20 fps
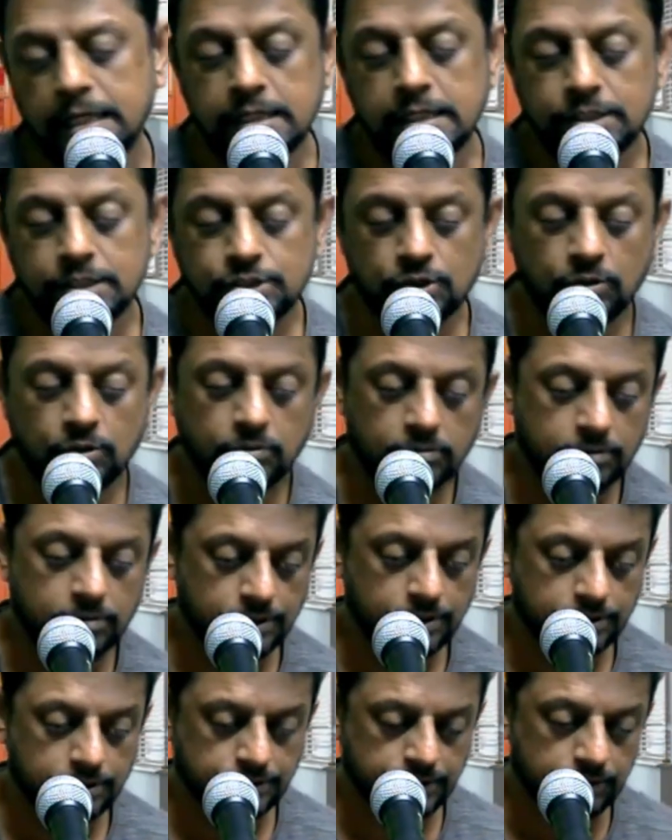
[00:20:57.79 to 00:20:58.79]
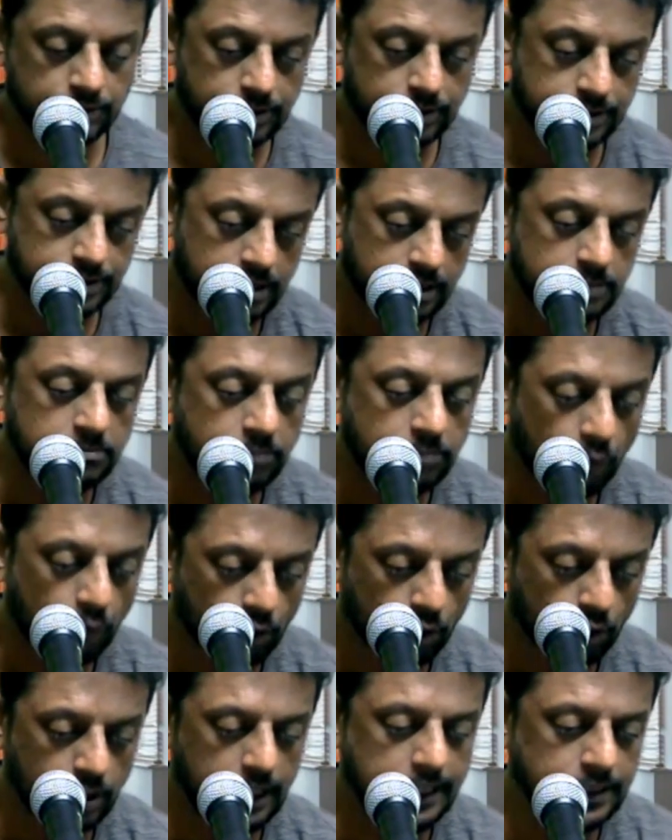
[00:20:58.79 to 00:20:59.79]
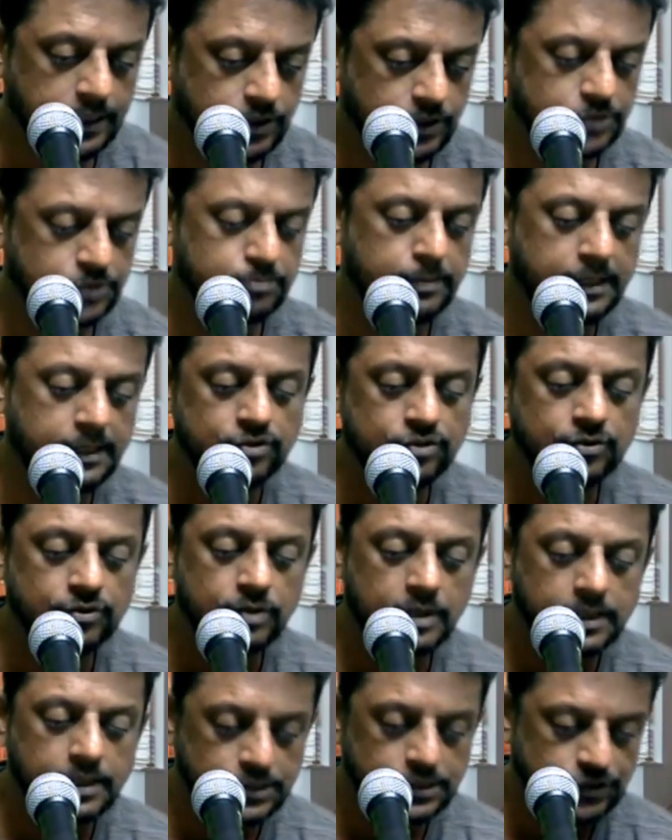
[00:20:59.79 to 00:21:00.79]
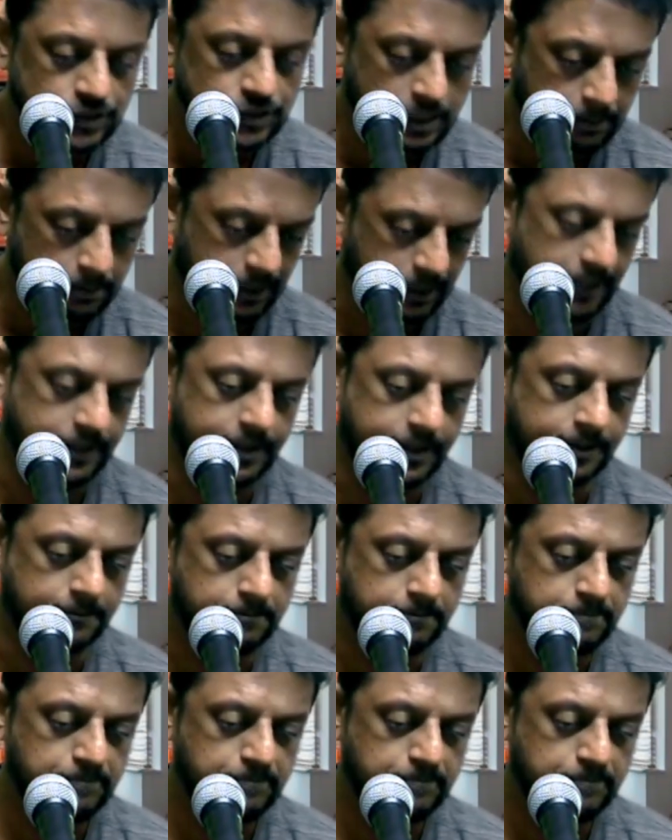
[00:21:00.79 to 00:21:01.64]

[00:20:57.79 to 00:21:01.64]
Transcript: So, the term holy just means separated.